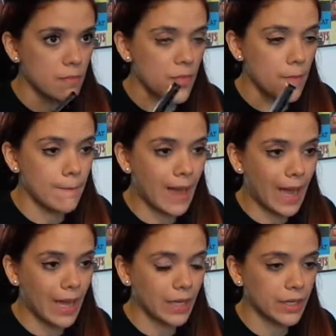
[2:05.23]
the
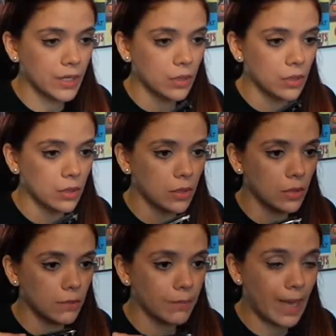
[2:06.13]
MAC
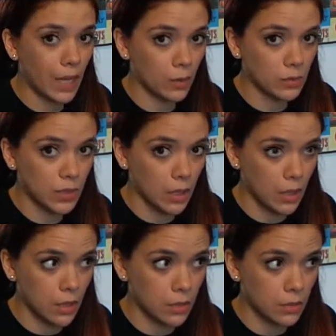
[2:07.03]

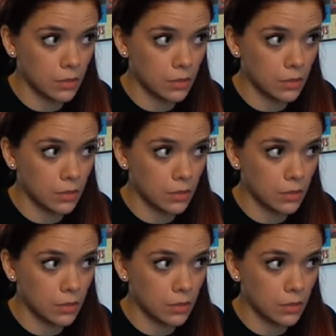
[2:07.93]
powder,